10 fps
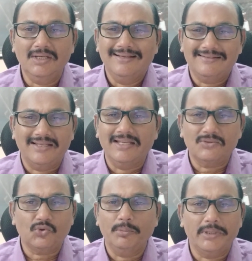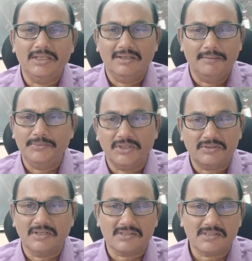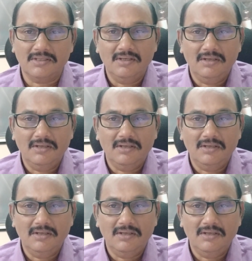saying so many objections.